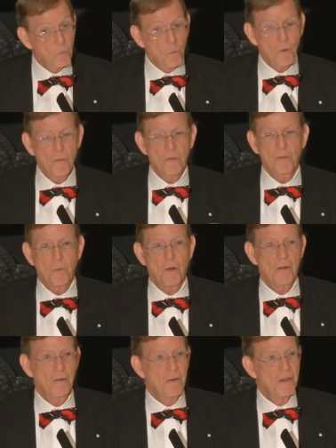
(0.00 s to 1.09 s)
warn the
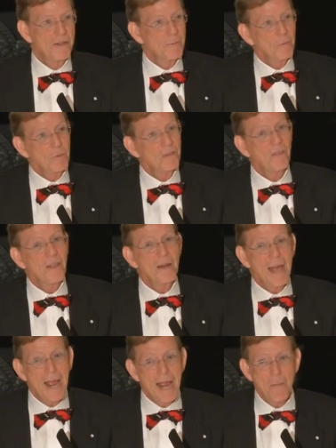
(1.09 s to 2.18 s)
Spartan regiment, which
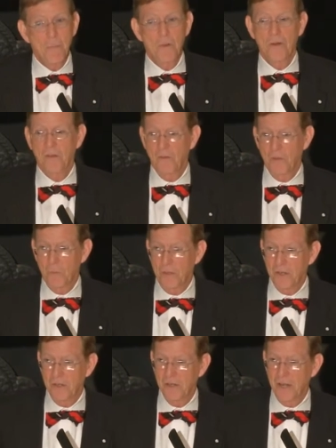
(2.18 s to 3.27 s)
then ambushed the
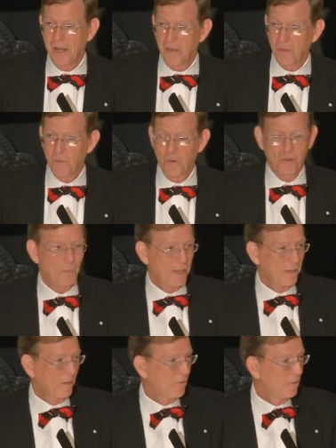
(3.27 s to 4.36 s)
British at the First
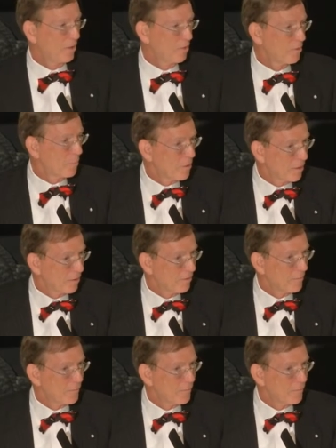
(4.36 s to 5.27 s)
Battle of Cedar Springs.